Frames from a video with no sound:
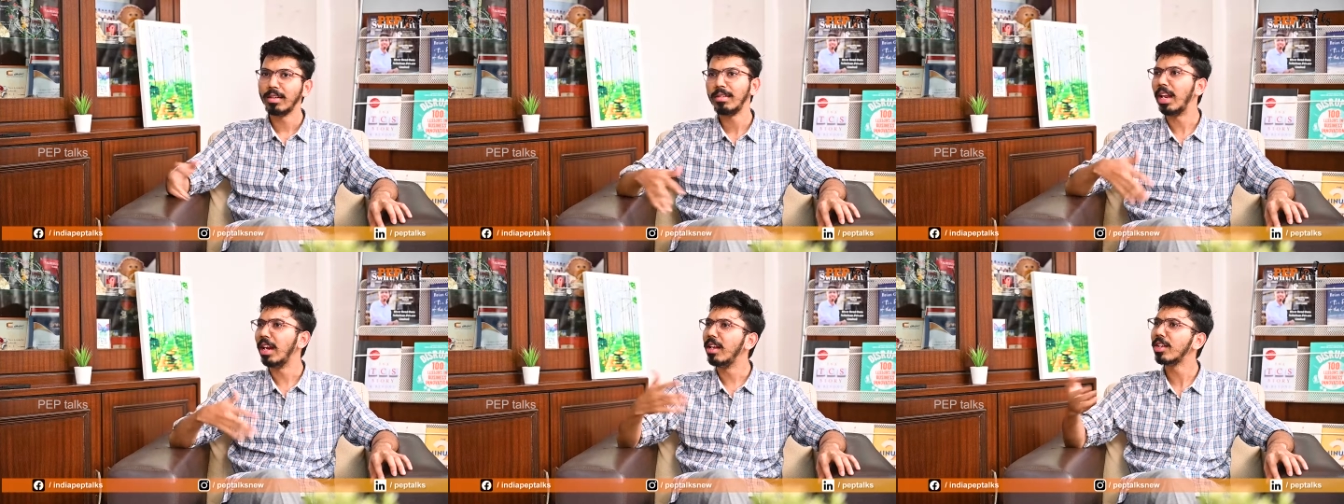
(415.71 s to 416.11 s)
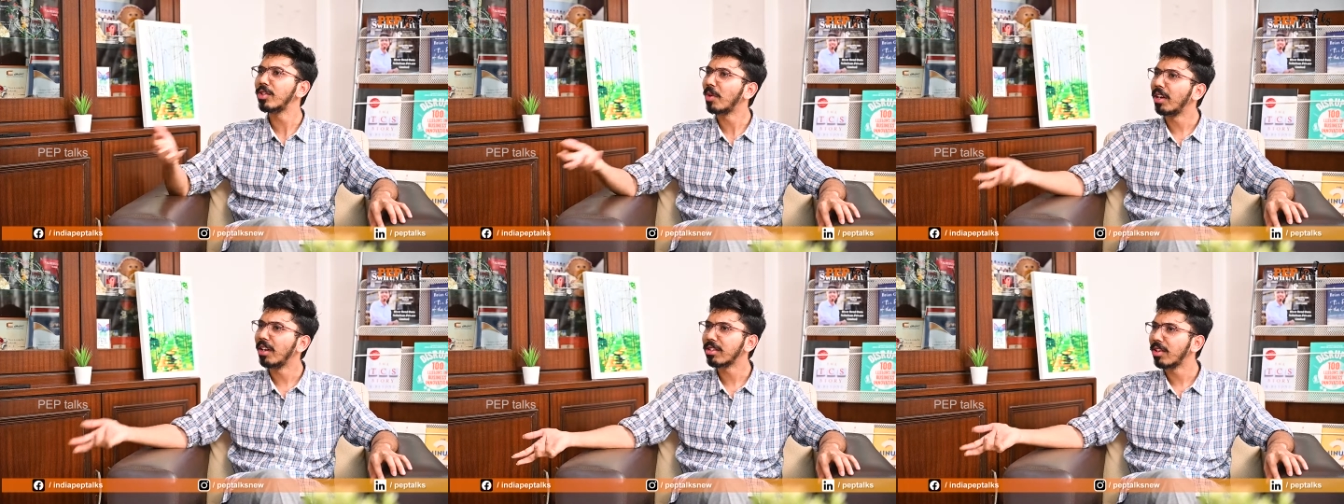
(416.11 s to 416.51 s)
10 years,
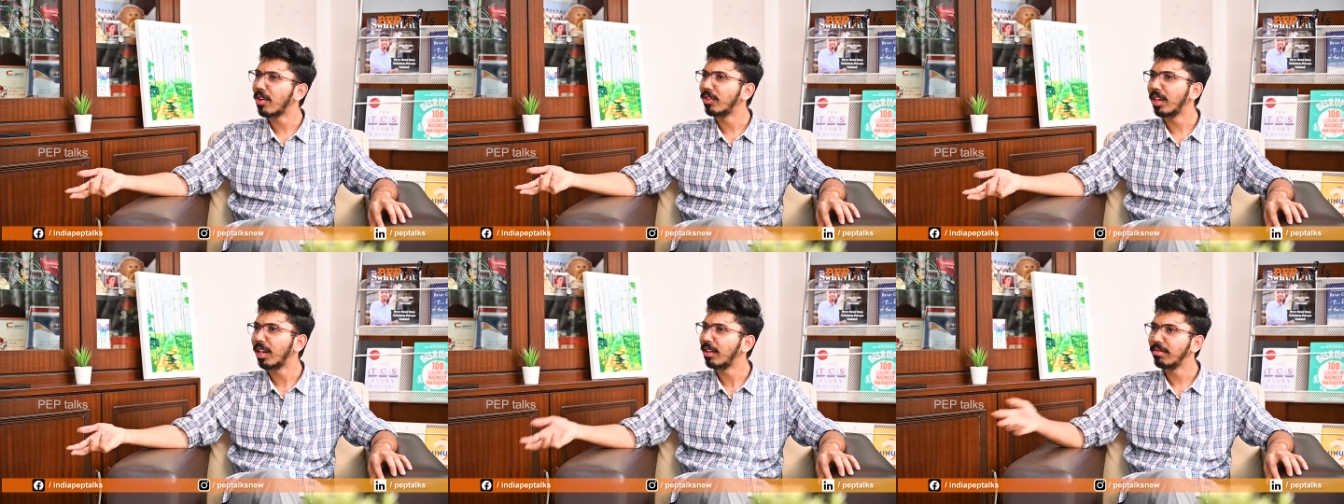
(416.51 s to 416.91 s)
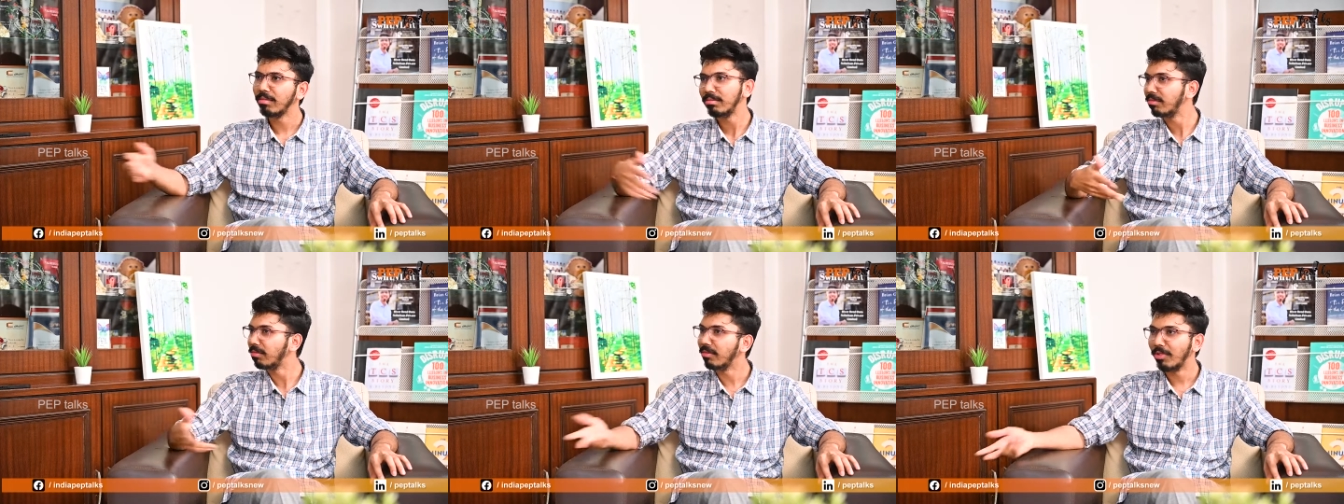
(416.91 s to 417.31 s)
20 years down the line,
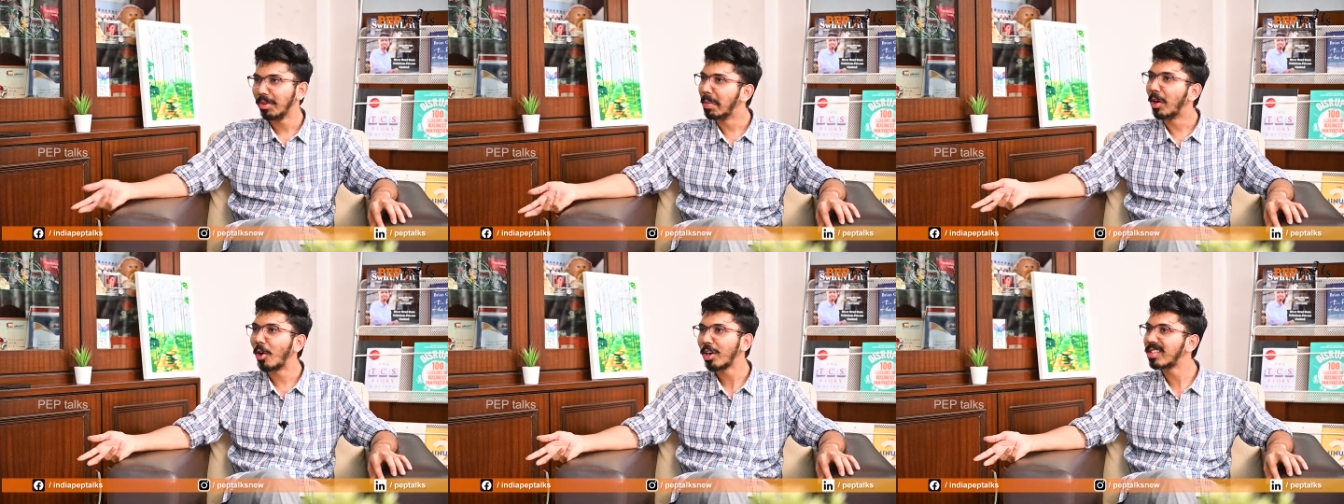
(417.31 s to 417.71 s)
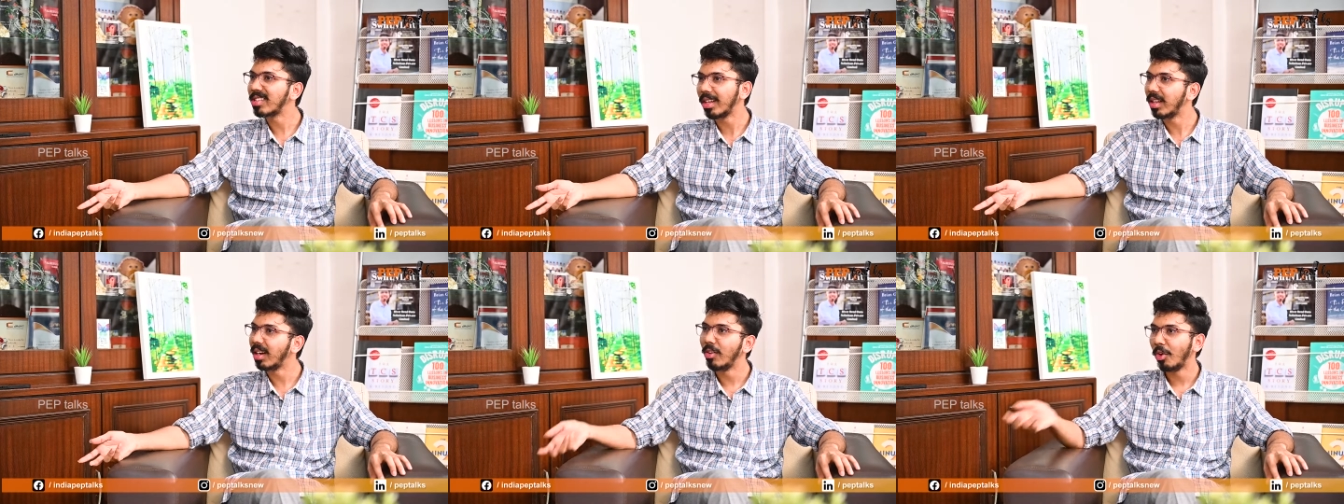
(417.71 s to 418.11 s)
we may not
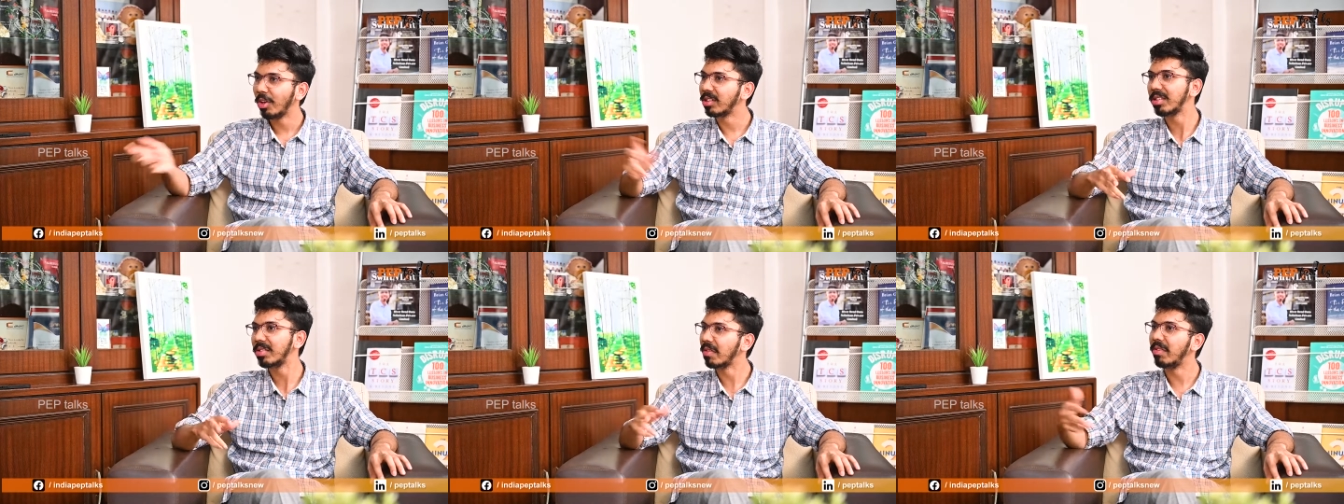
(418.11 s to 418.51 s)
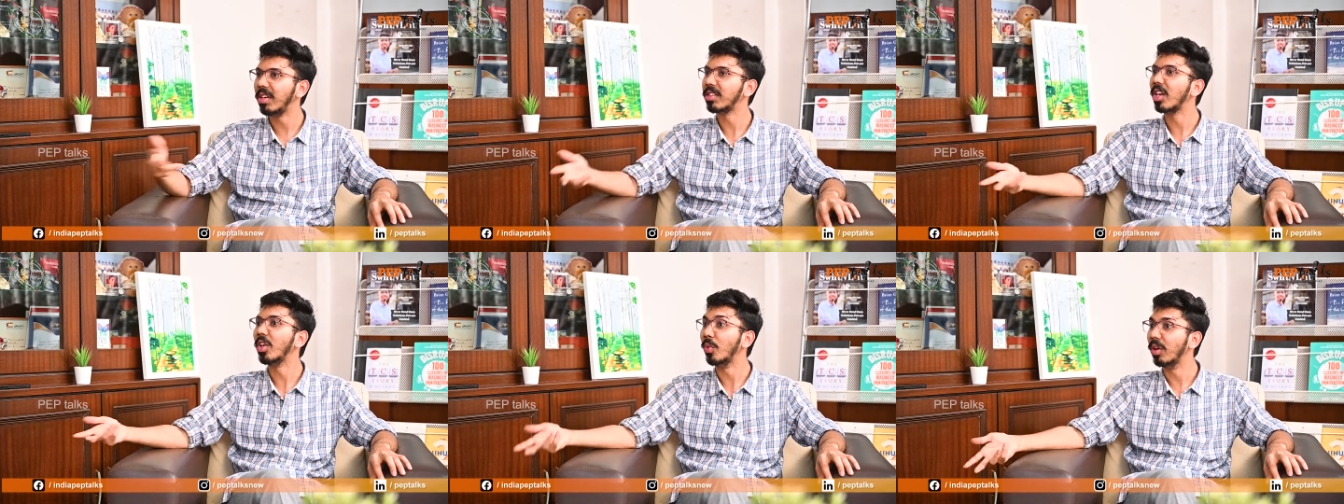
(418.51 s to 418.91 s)
say that Dolo 650
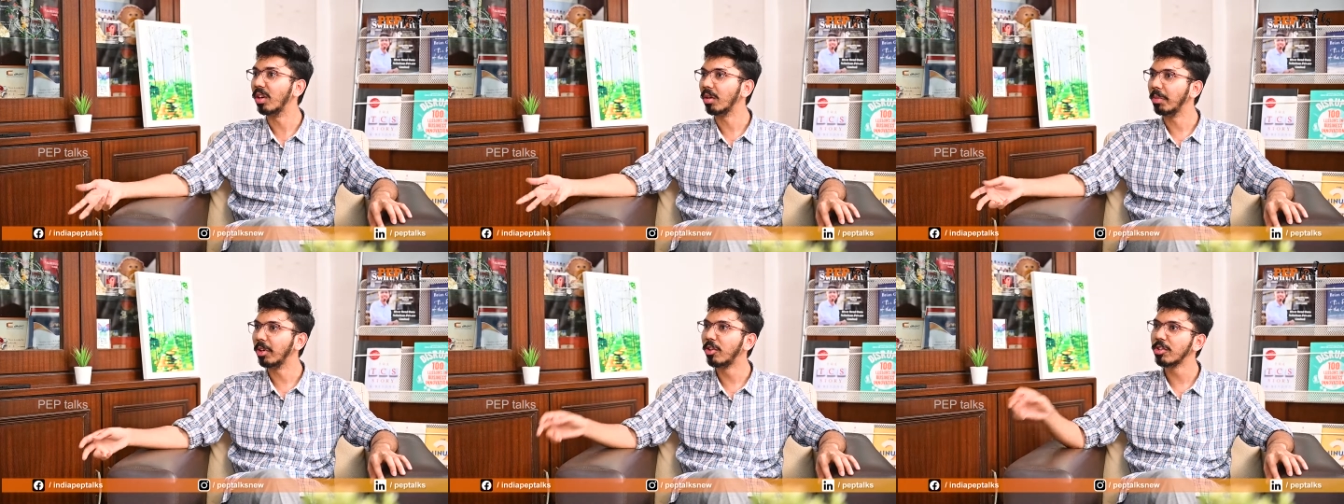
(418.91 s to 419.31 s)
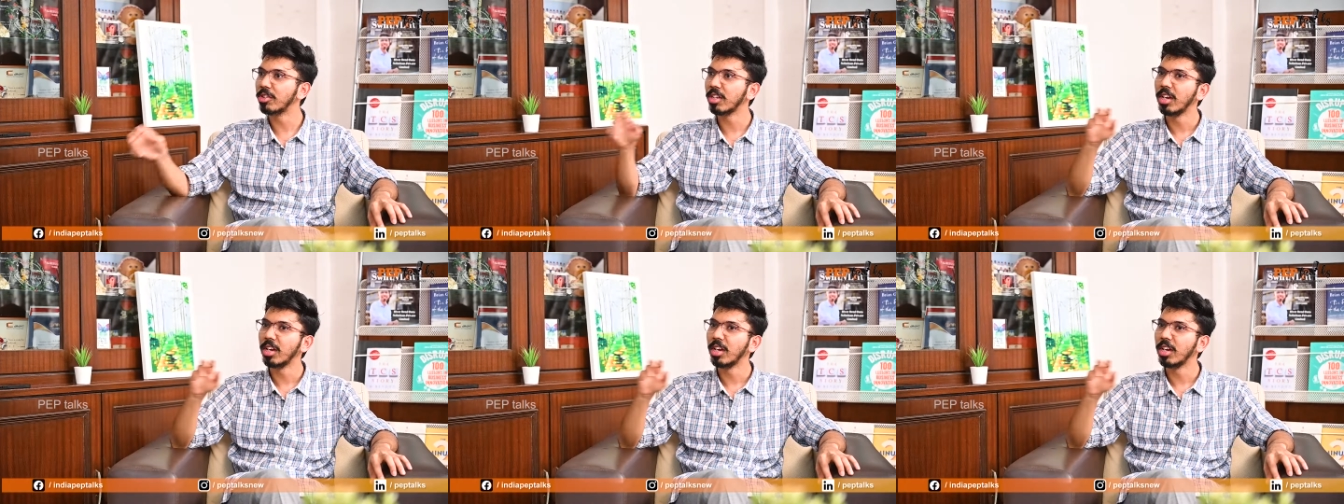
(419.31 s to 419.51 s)
is going to work, because